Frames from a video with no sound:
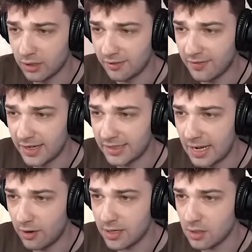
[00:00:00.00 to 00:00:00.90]
are gonna
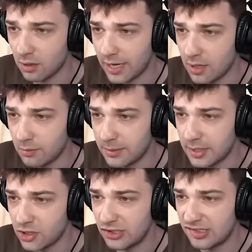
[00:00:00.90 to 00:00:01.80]
find out. And okay, wait a
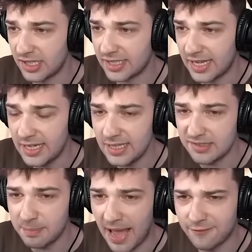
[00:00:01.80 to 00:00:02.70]
minute, she just said candy
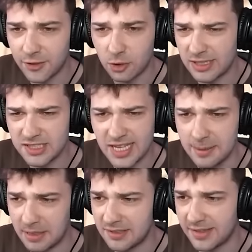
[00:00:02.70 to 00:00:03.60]
is bad for you. I just
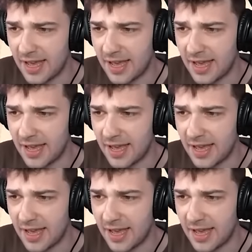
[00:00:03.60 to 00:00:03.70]
came into